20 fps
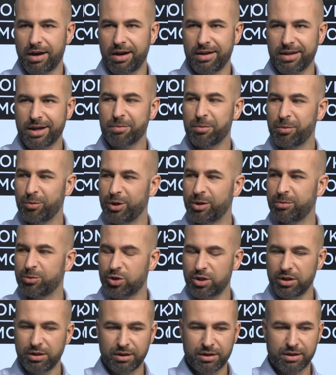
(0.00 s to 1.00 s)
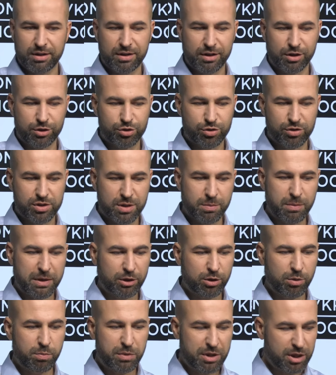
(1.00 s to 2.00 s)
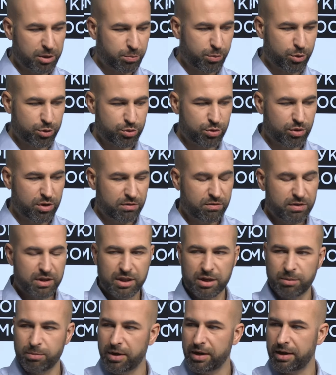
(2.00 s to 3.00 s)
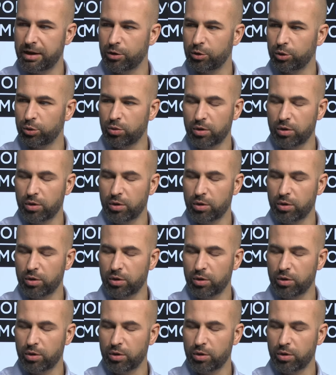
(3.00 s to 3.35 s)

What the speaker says: 25% of citizens are working there.